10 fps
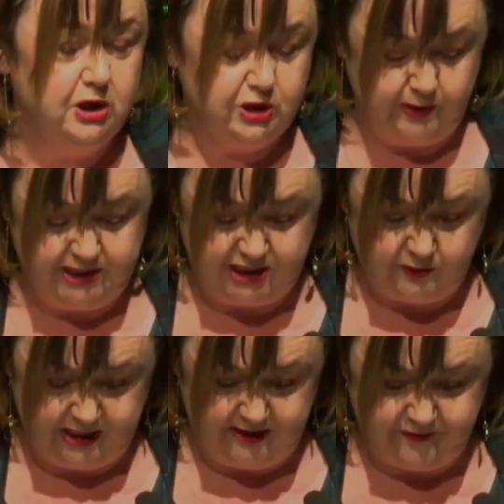
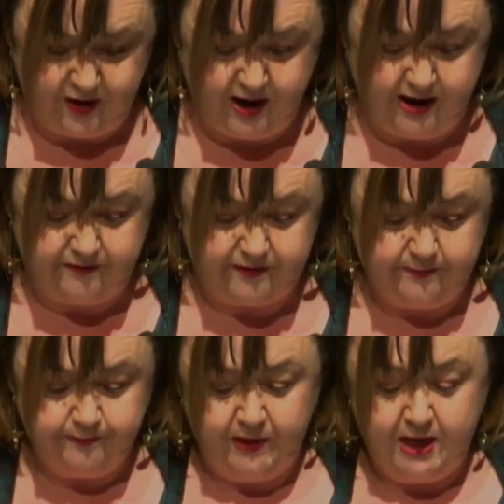2025.
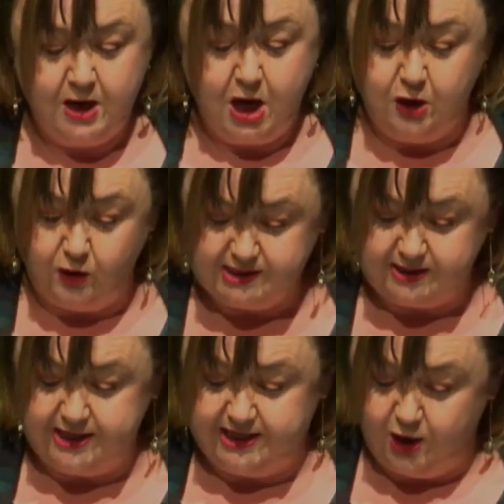
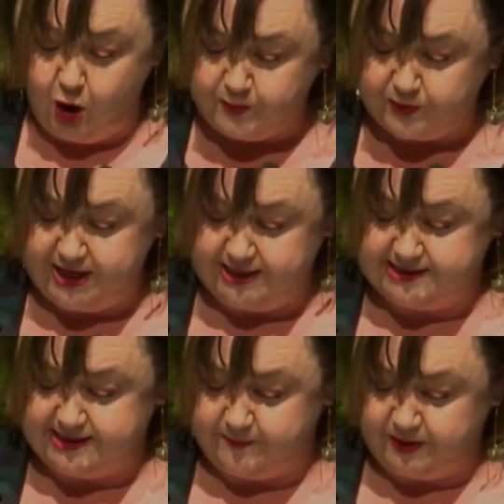Alongside the operating
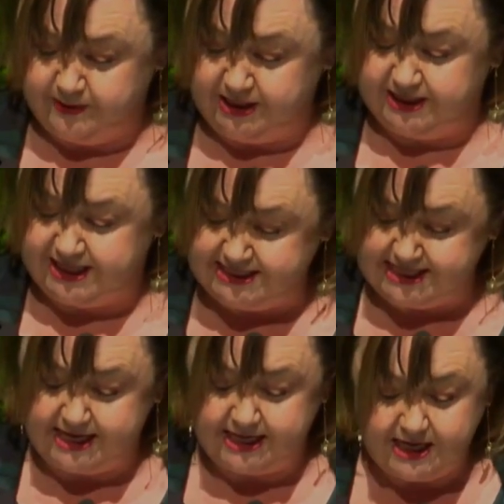supplement, these
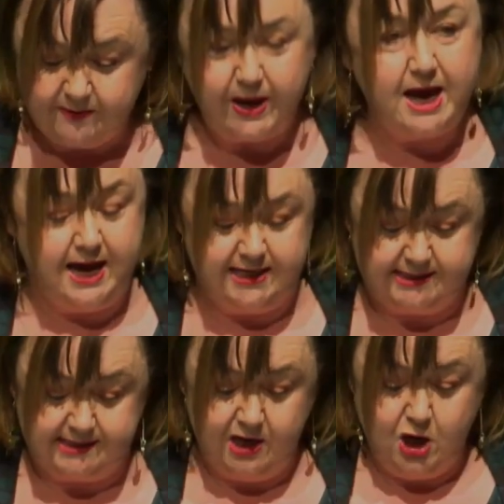are key
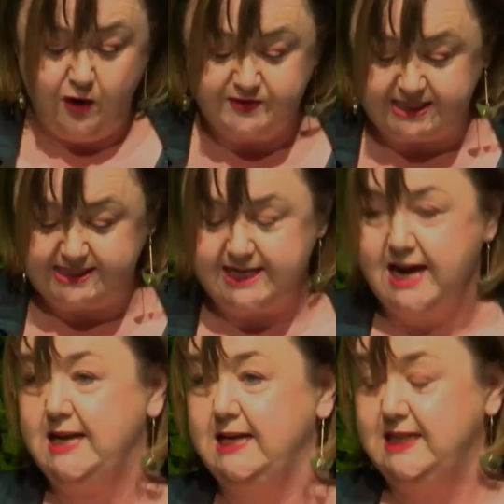parts of
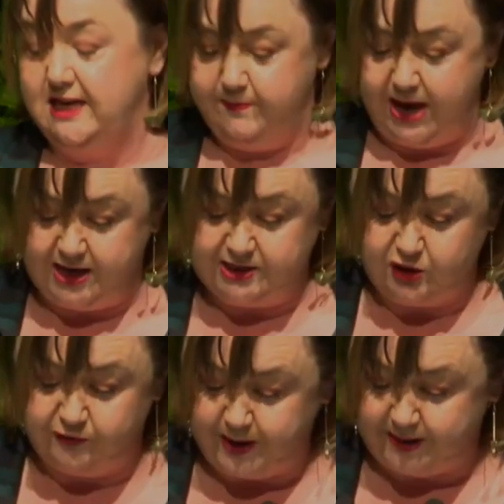sustaining the amount
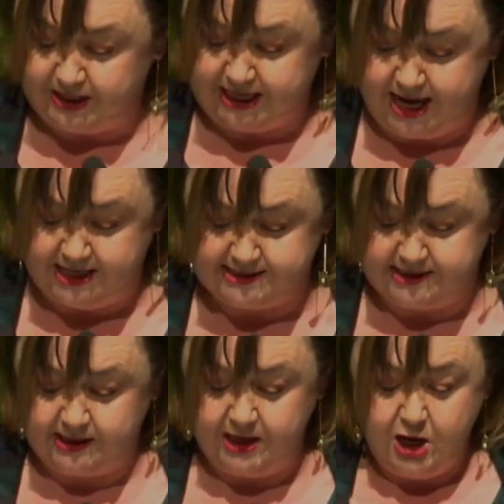of public
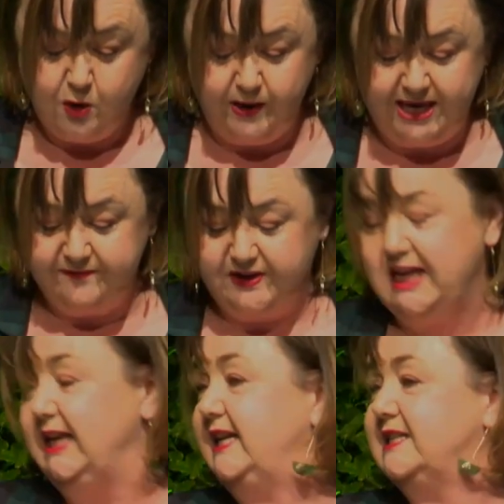housing we have
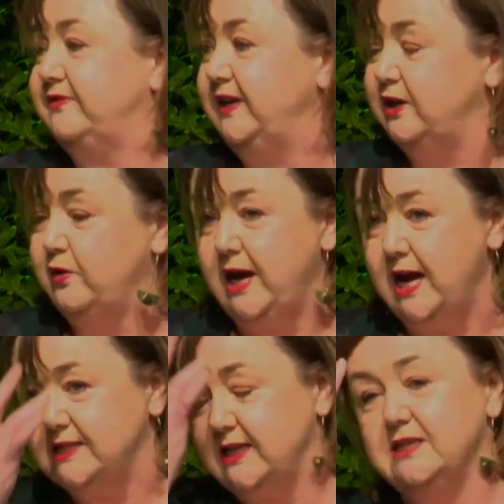collectively
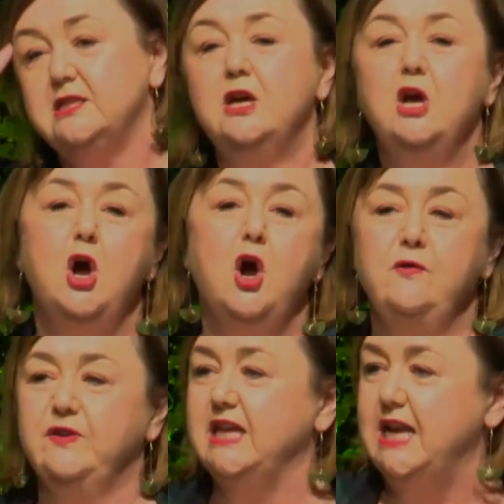created
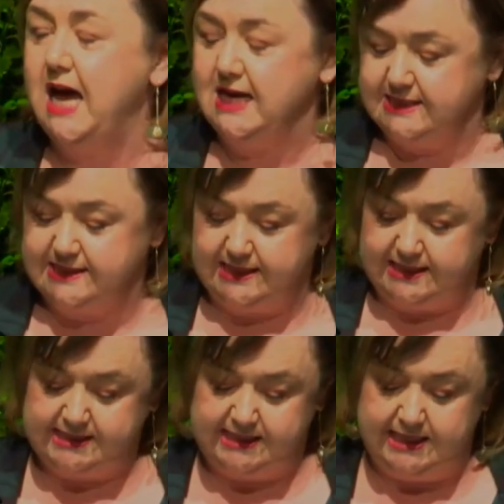over the last
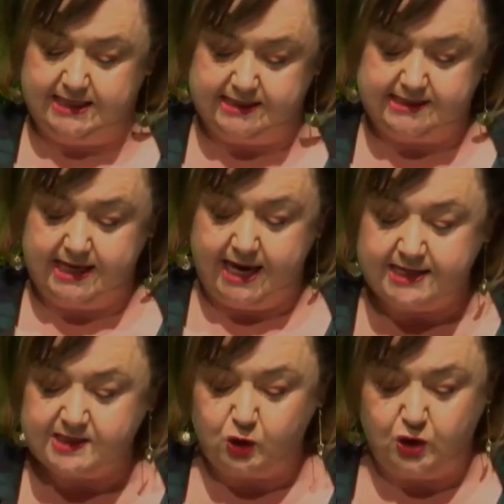6 years.
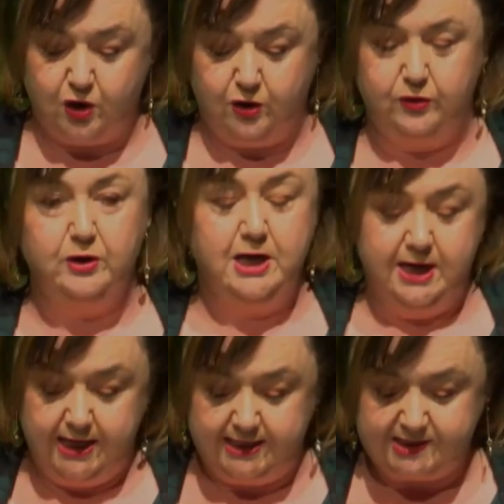As you know,
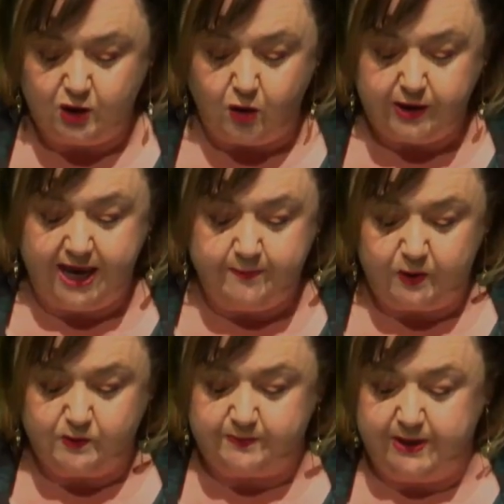it is not
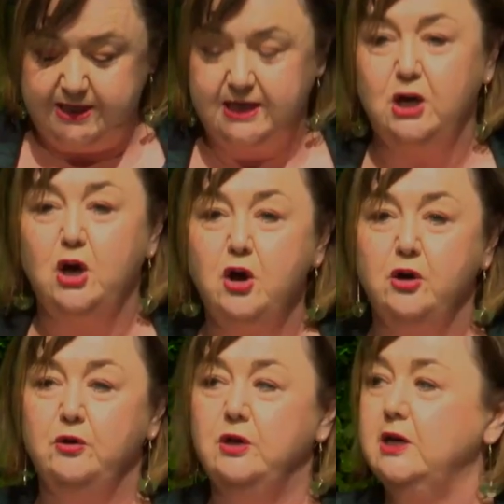capital spending
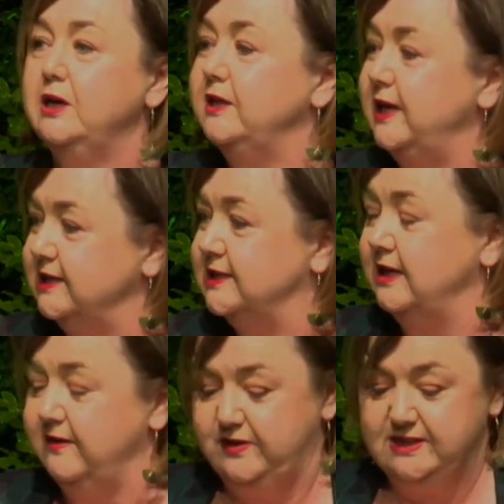alone that
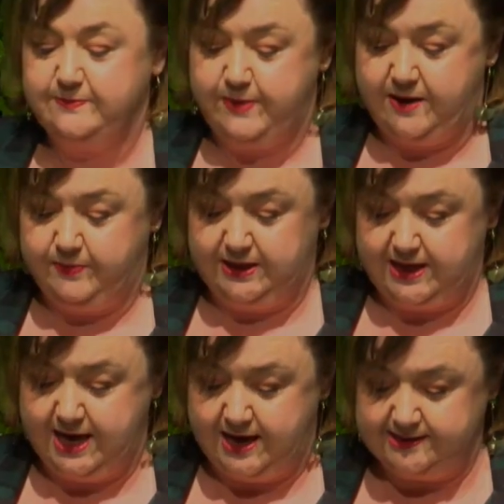delivers public
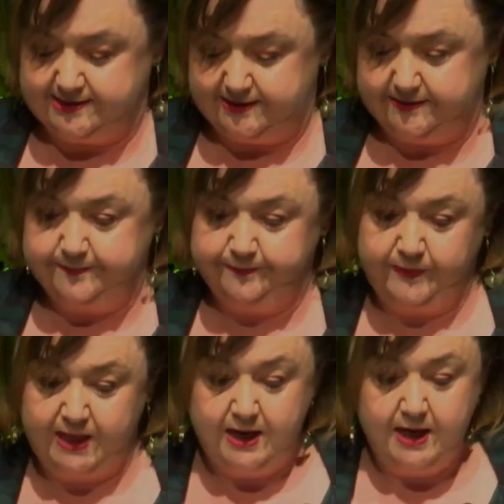housing.
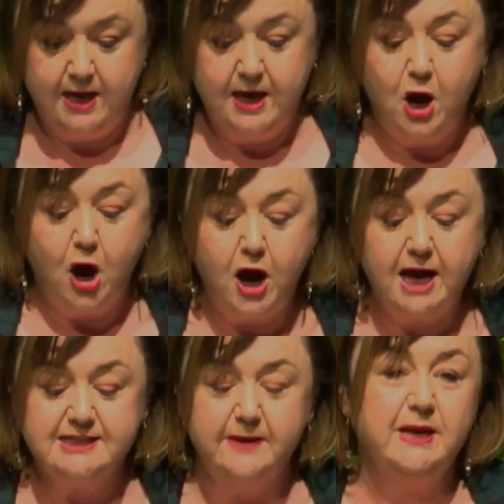
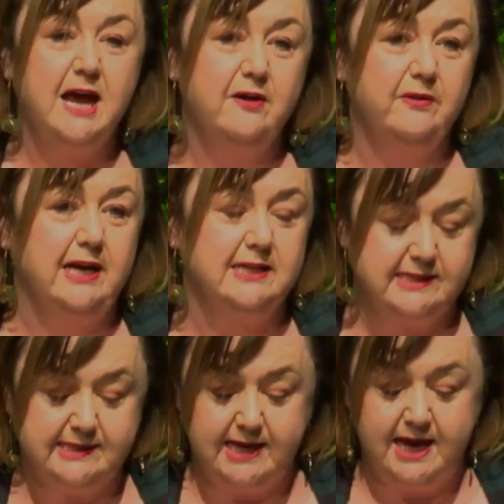
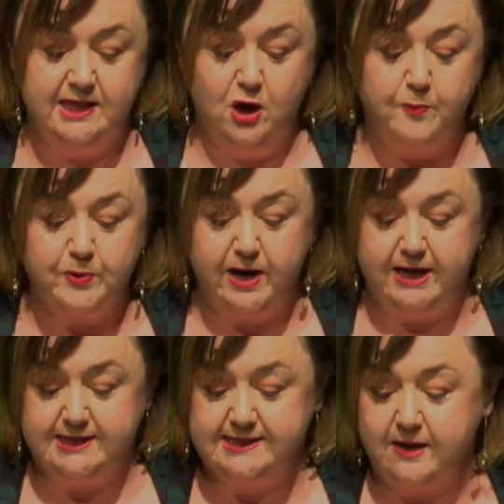IRRS and the
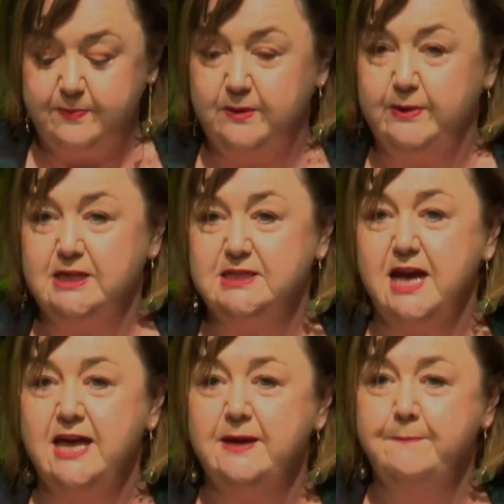operating supplement
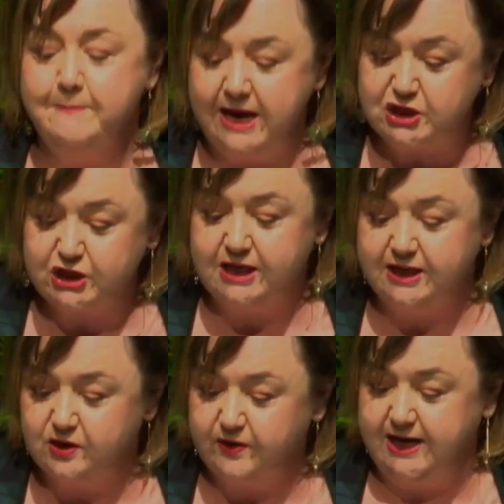are the magical
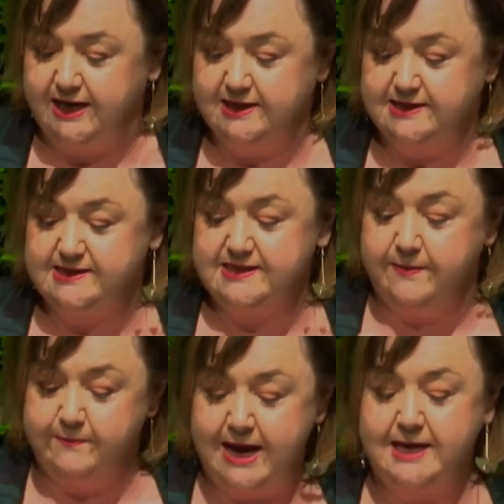ingredients
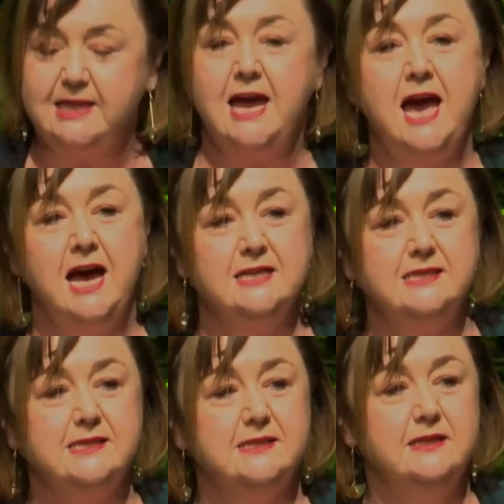that make the
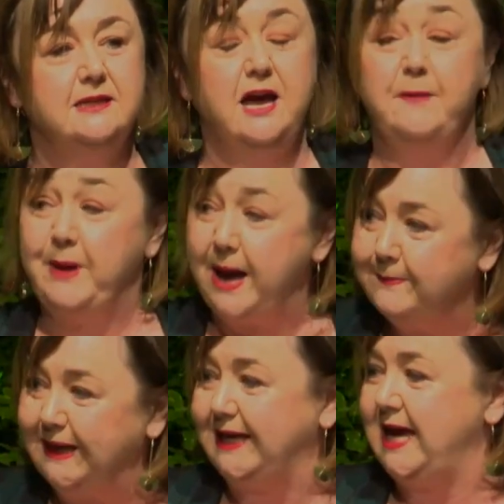house a
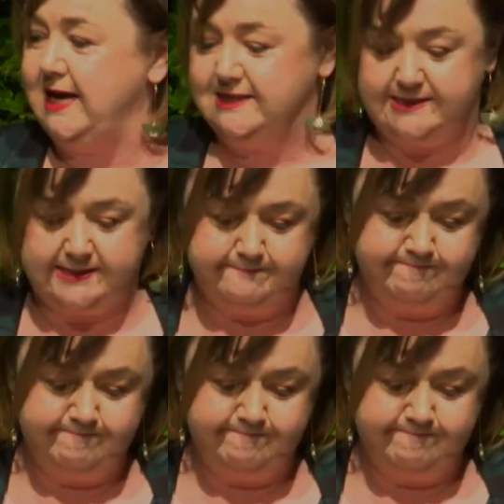public house.